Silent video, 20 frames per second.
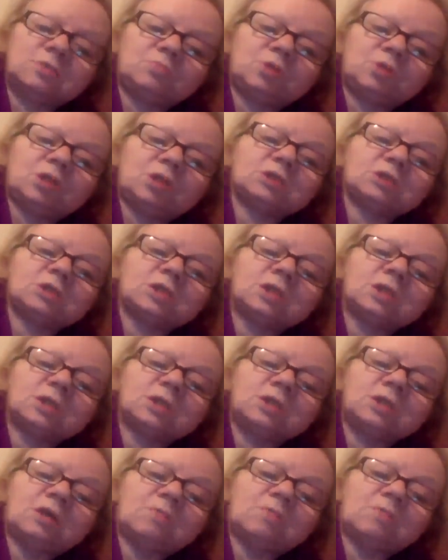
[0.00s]

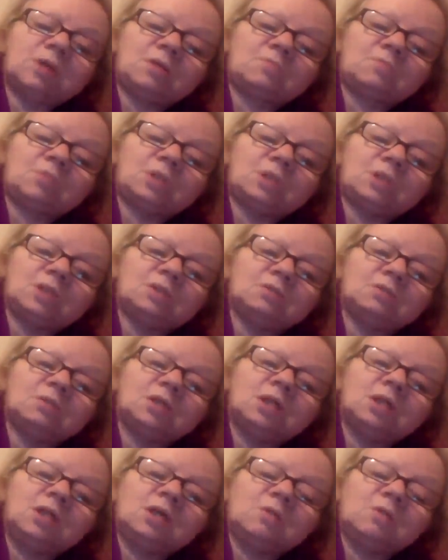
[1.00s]
practically, and make me ill
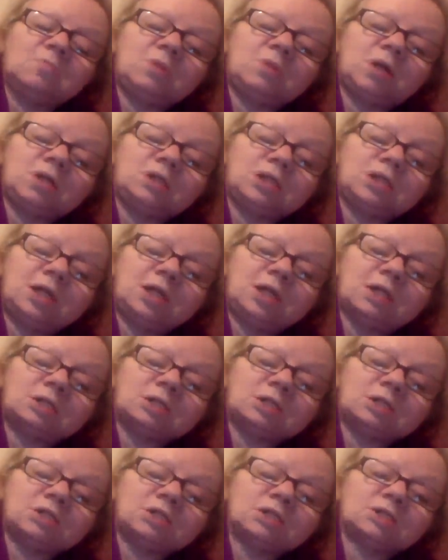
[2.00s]
by
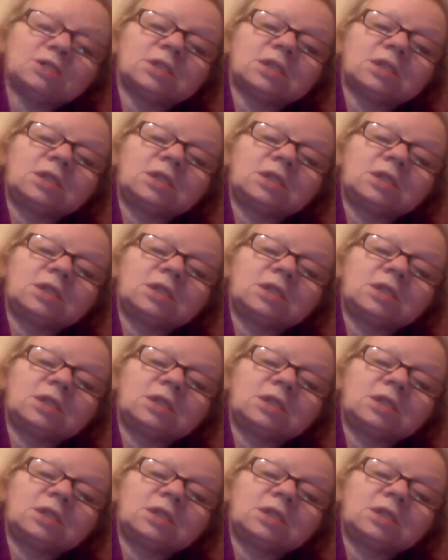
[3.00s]
negligence